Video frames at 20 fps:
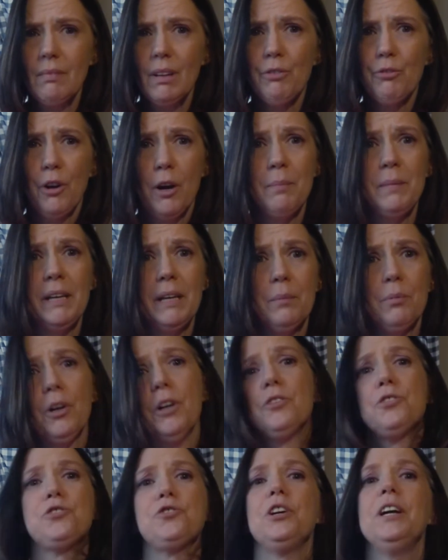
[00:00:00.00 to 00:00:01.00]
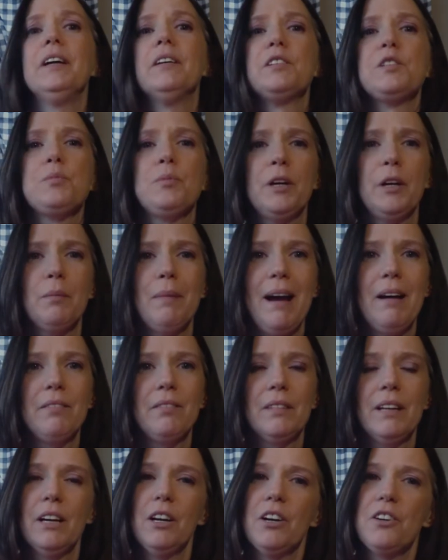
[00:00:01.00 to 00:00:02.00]
From the approach trail in Springer
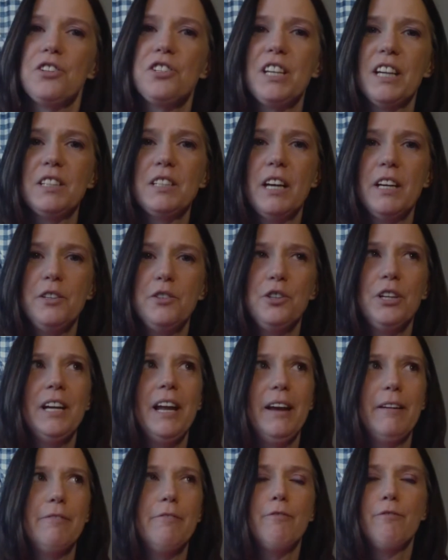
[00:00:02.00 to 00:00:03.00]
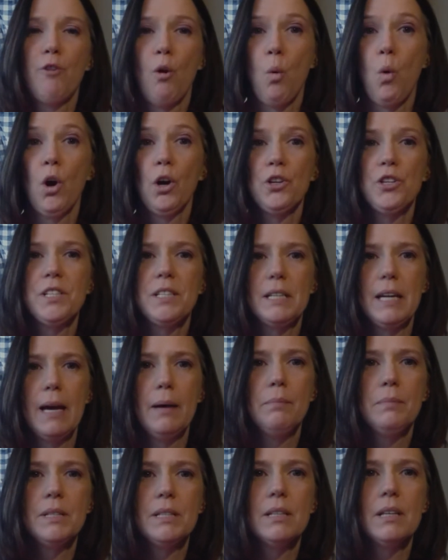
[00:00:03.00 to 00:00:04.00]
Mountain, there are 604
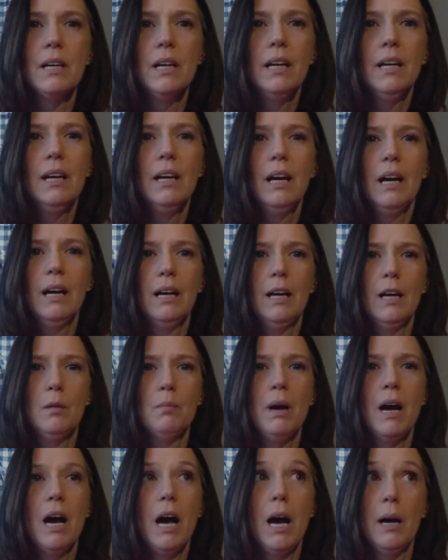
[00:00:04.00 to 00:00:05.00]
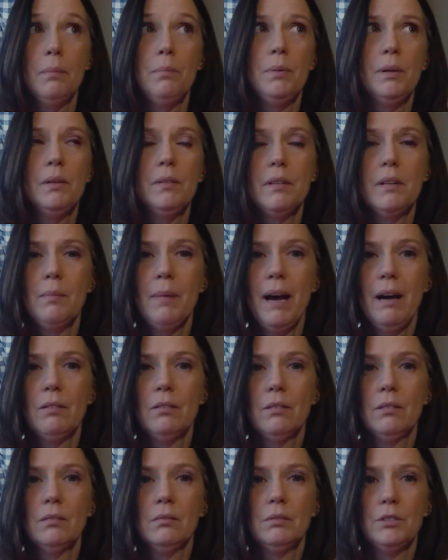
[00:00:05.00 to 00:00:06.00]
steps um, up the
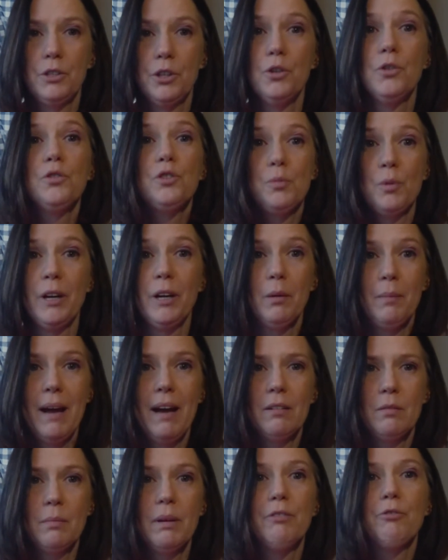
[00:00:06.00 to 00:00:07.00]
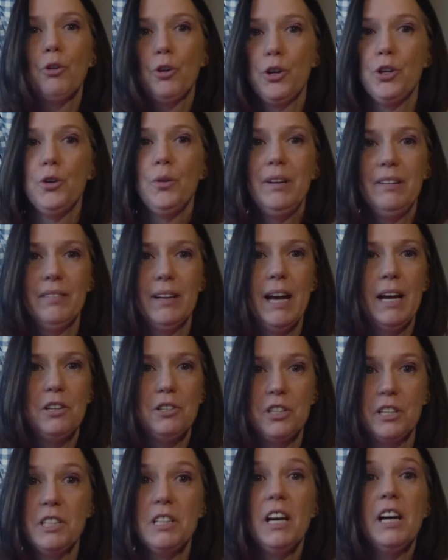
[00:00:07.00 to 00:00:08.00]
mountain to Springer Mountain before you even
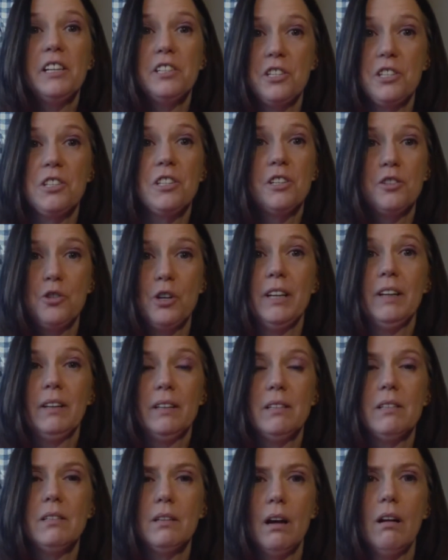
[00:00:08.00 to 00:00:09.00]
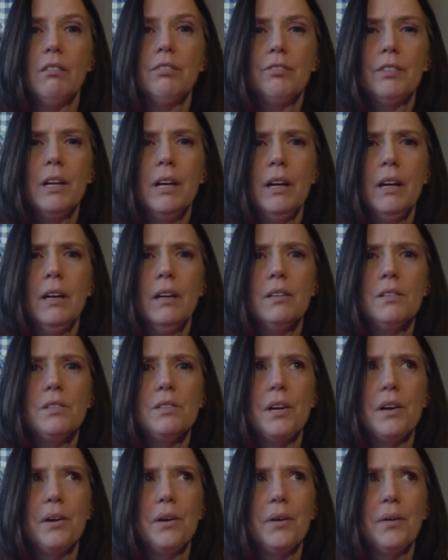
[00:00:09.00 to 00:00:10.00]
actually touch the trail itself.
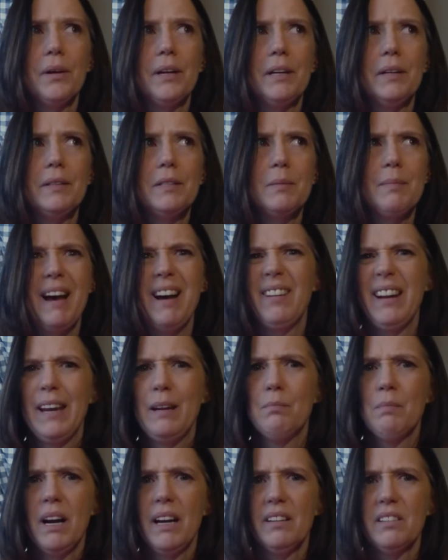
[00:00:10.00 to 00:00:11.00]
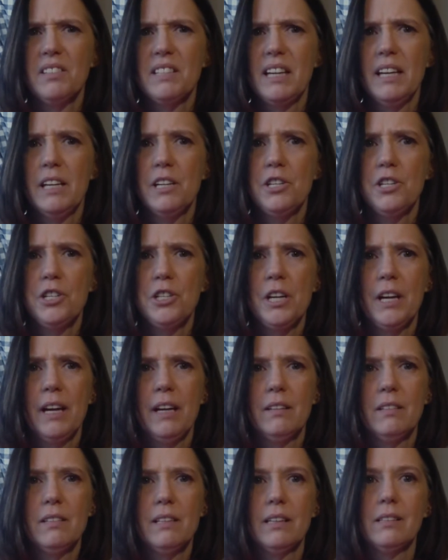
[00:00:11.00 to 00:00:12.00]
So it's about eight miles ish
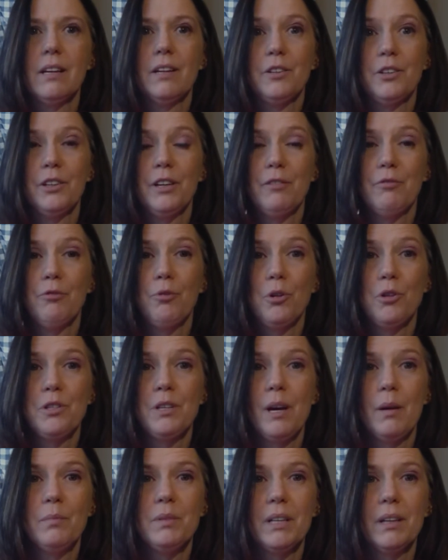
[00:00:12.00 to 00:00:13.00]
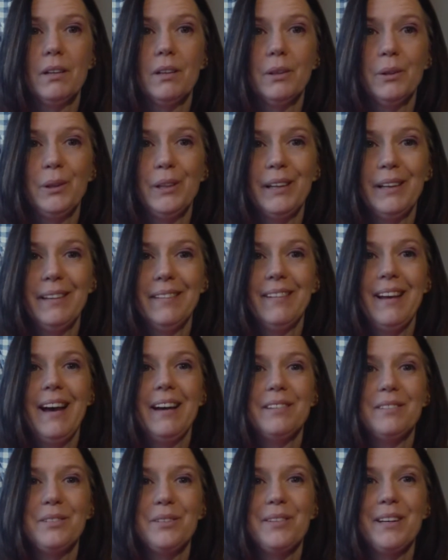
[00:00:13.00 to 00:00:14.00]
and 604 steps included in
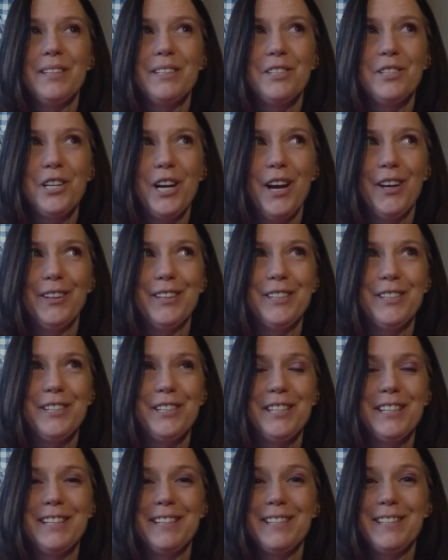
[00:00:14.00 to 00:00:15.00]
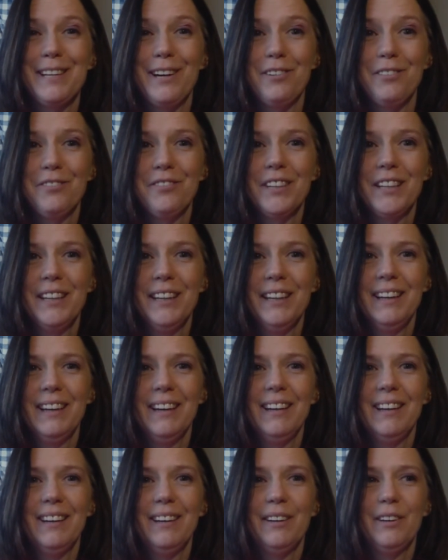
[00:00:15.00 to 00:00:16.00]
that. So that's a challenge in itself.
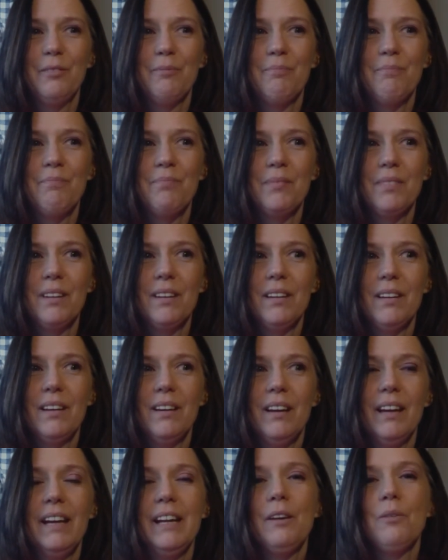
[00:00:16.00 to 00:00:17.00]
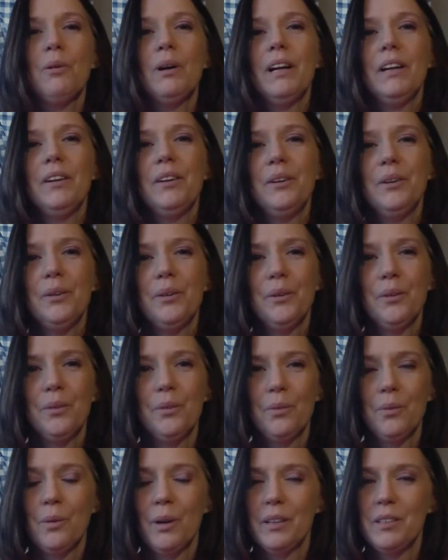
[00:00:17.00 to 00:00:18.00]
Um, anyone
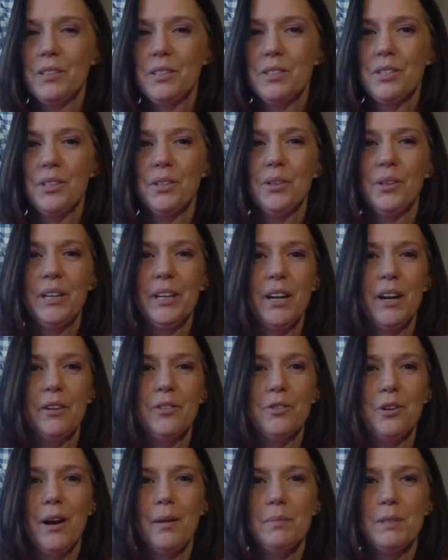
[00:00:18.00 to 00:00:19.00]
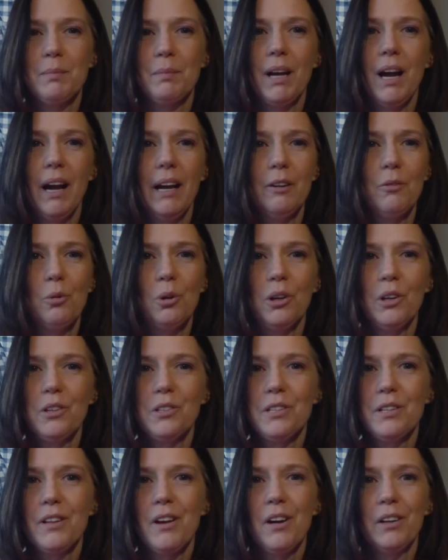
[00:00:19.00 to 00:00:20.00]
who wants to, you know, drop some kind
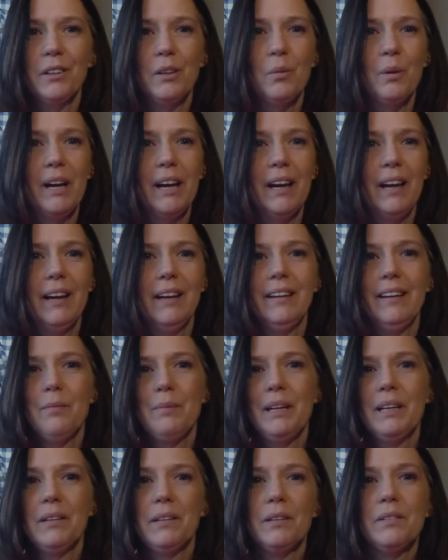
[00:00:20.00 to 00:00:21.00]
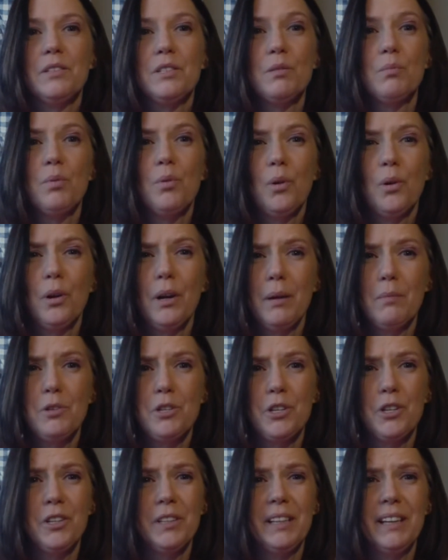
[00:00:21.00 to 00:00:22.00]
words along the way and give me a little support, I'm
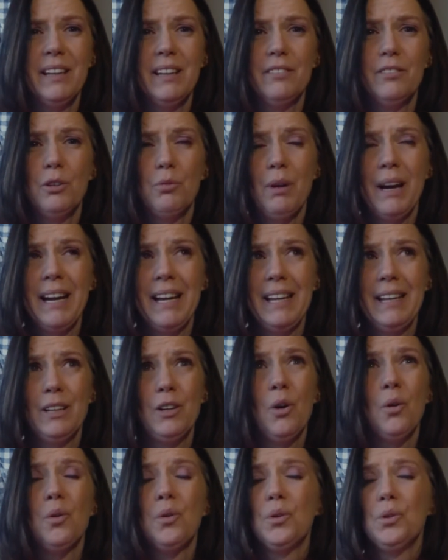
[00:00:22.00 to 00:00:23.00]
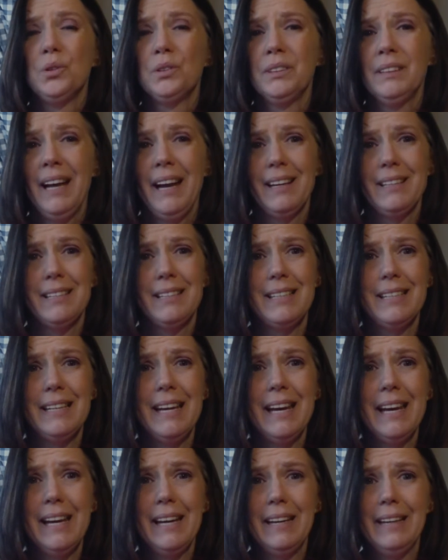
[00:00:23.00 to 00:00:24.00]
sure at the end of a rainy, cold, nasty
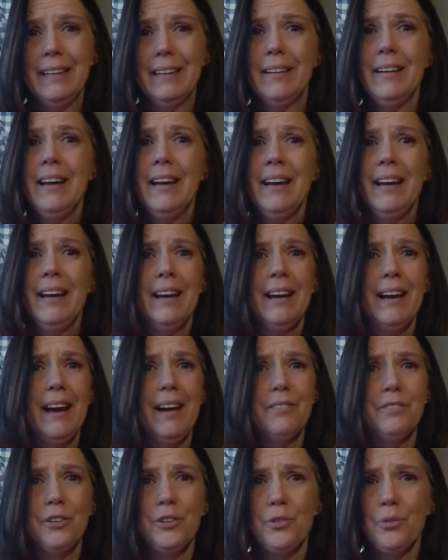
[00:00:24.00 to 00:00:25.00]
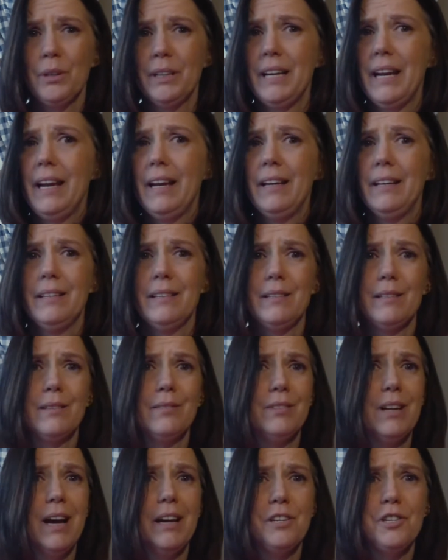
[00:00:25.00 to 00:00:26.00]
day, after three days
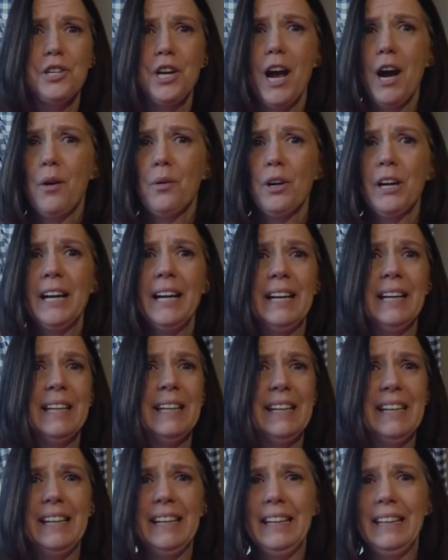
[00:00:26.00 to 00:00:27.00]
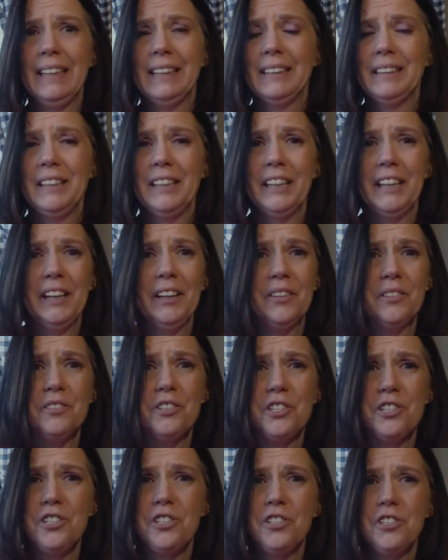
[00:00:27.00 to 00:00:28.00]
of not showering and eating, you
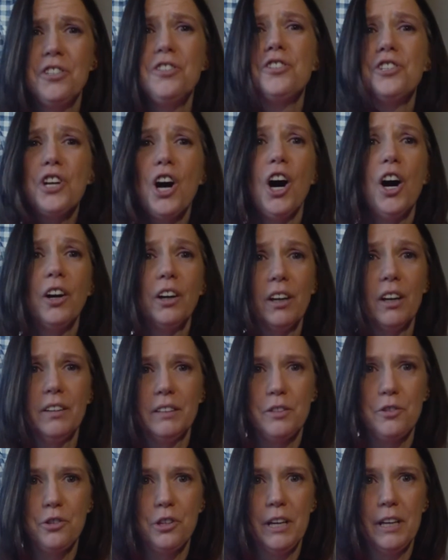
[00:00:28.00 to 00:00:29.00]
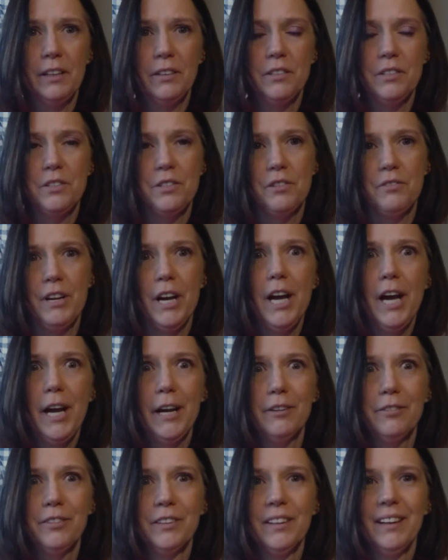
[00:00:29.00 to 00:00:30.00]
know, junk on the trail to
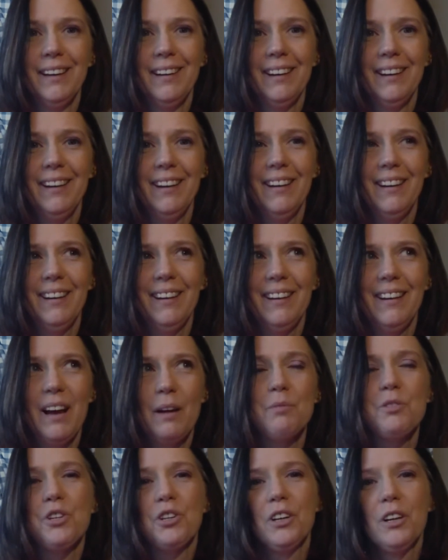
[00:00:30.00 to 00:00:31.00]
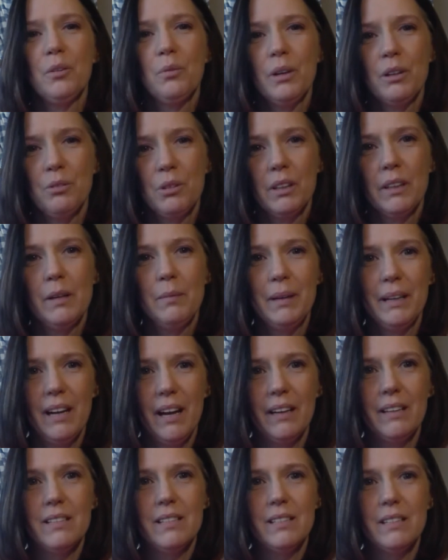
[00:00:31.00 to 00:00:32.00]
survive, uh, I'm sure it would really be
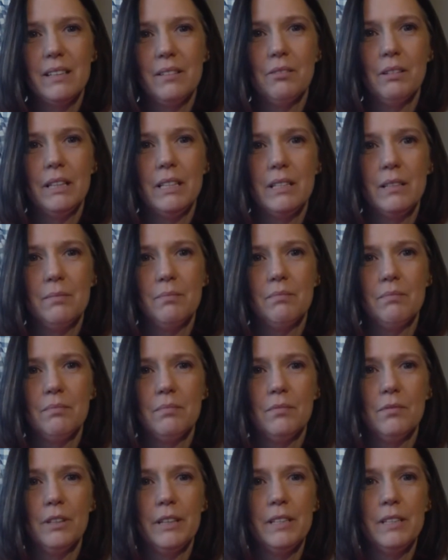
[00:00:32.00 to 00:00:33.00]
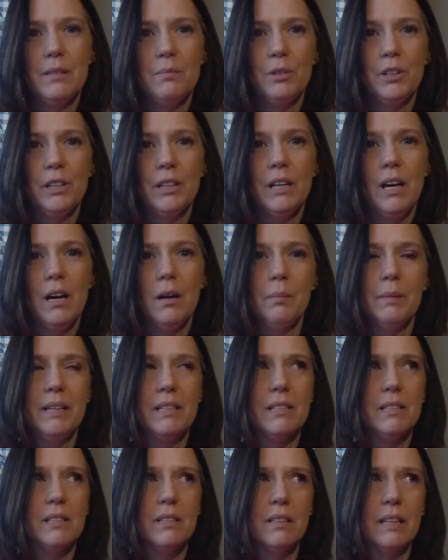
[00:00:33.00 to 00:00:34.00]
nice to read some read some good
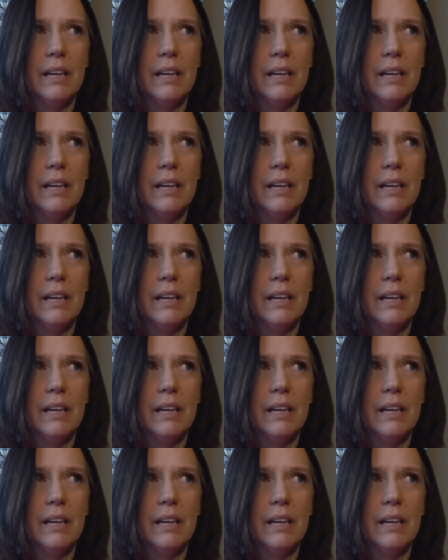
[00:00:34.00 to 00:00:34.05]
comments and